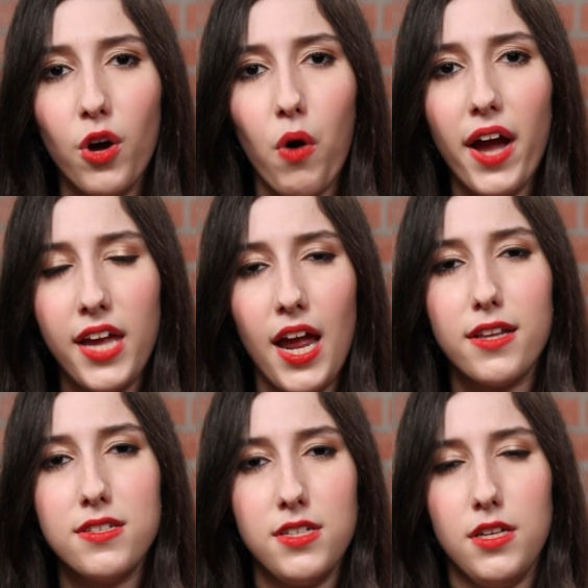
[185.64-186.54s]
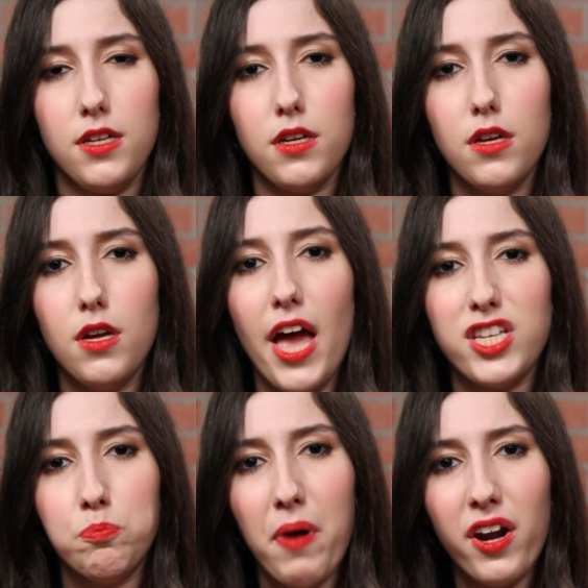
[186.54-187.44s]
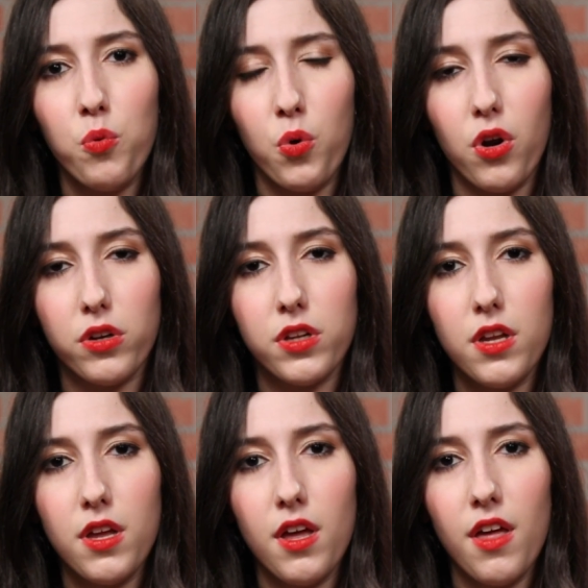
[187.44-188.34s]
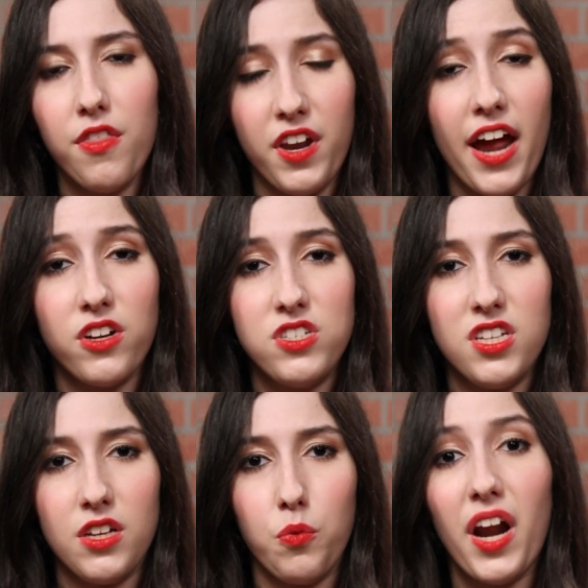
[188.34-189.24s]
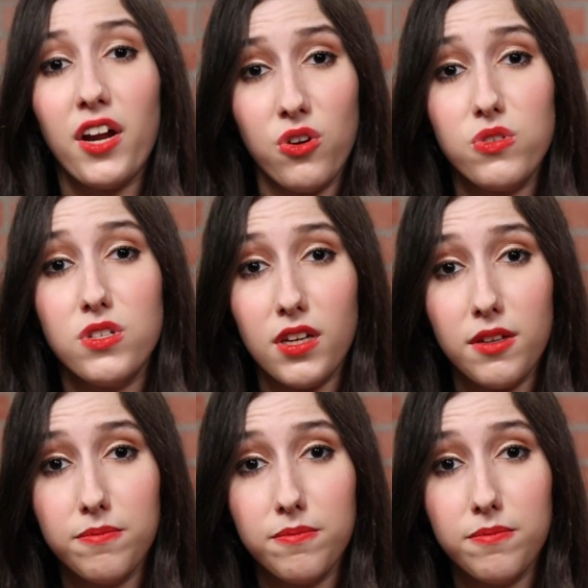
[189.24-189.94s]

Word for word: though I can't see, is a better world that I could see when I could see,